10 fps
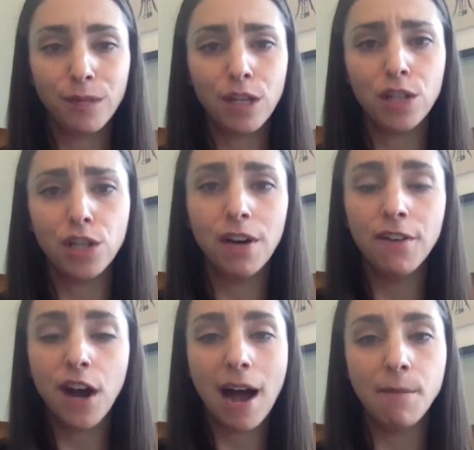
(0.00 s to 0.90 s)
So if
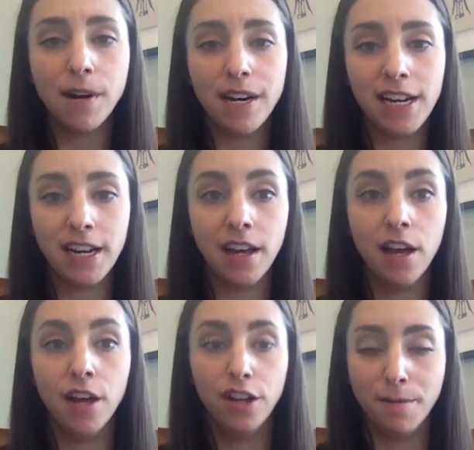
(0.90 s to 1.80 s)
you're operating
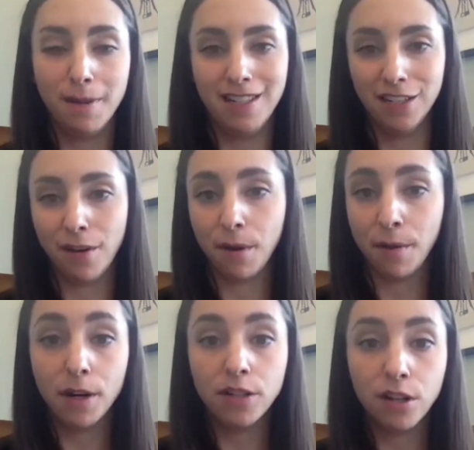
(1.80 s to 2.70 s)
your business from your
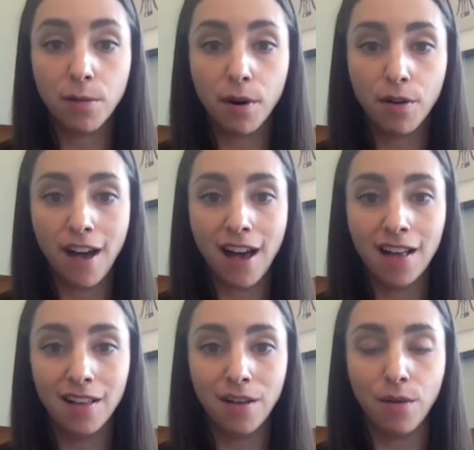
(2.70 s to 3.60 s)
personal
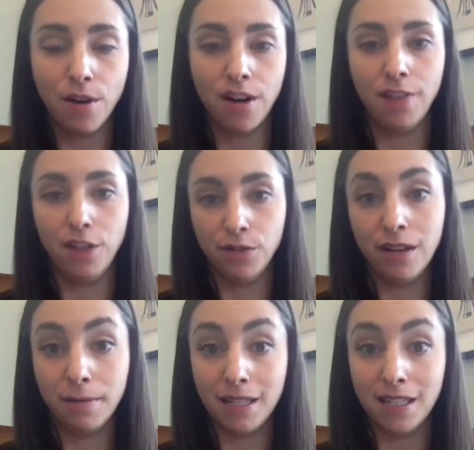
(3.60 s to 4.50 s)
profile, or if you're
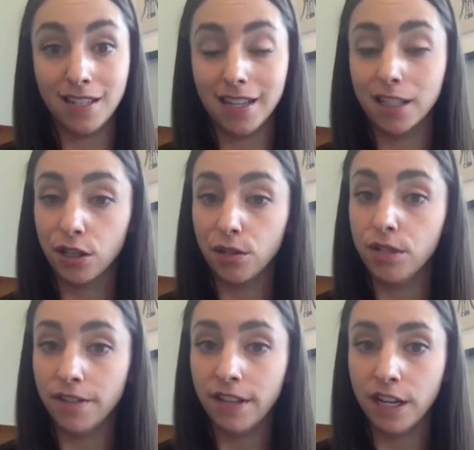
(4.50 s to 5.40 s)
doing business
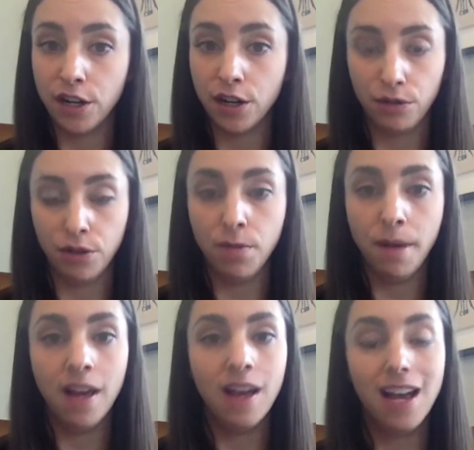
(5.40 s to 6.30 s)
exclusively in your group
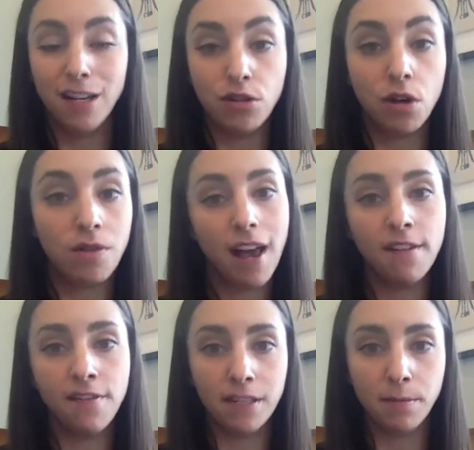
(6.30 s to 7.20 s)
and you don't have
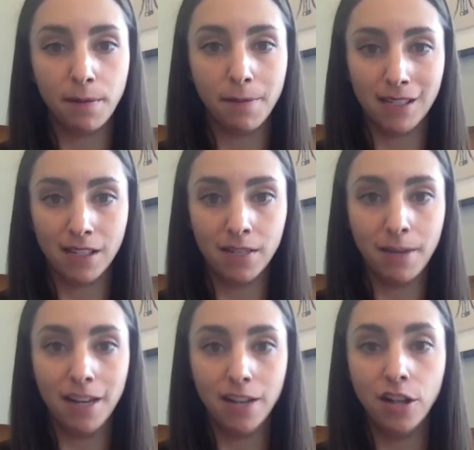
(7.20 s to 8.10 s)
a Facebook business
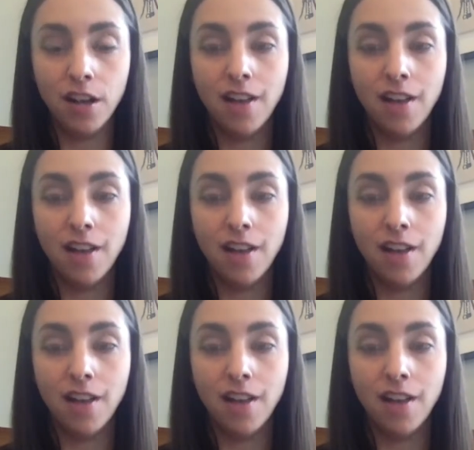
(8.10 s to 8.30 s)
page,